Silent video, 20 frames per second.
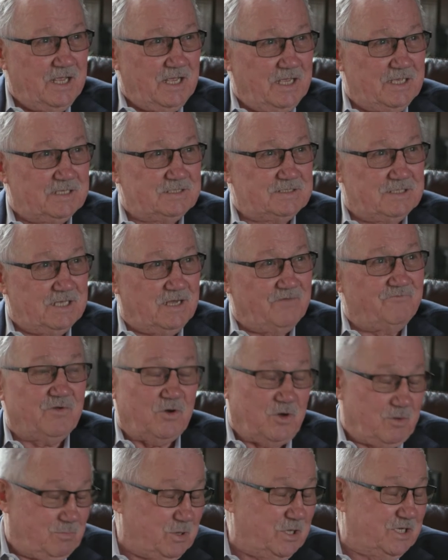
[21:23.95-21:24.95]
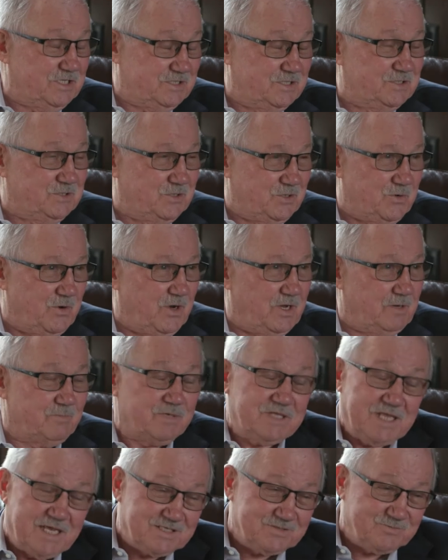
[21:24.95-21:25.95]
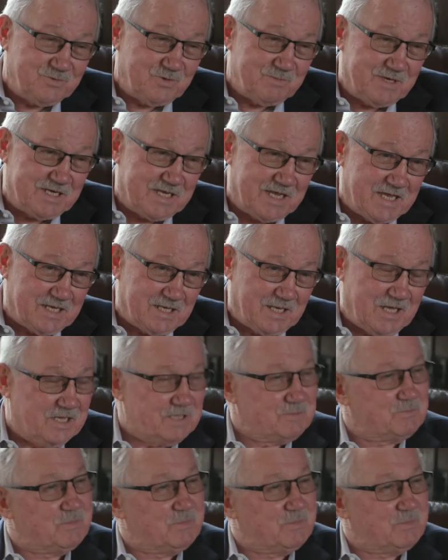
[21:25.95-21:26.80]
It's not very pleasant to drink. That's what my dad liked.